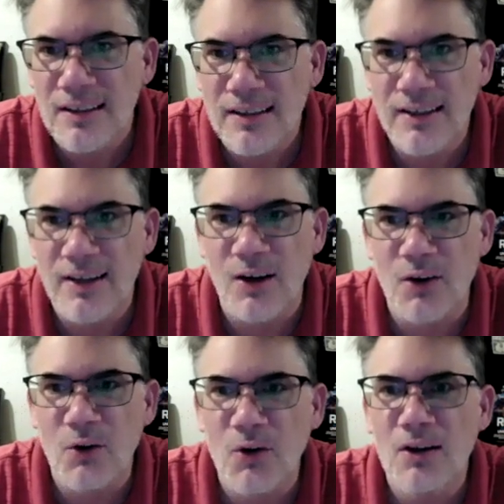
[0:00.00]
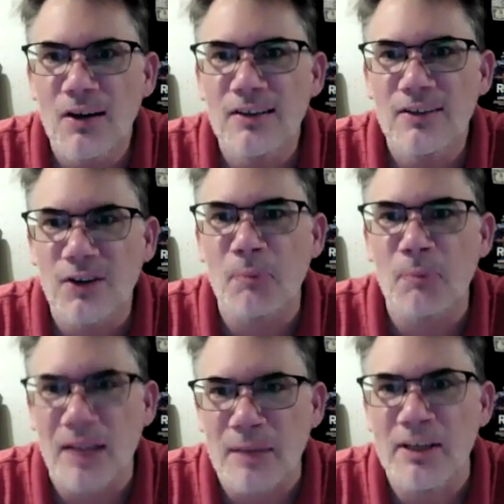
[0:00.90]
you know start
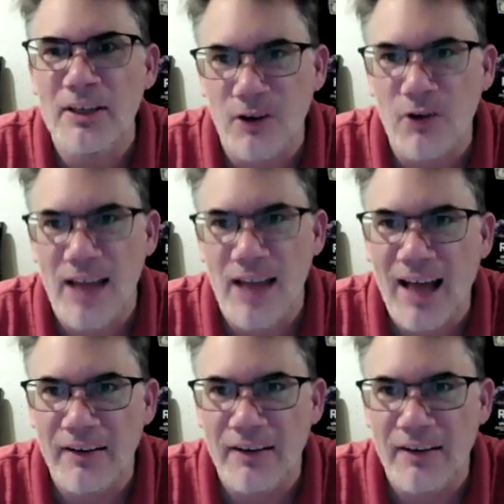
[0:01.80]
blaming your own ad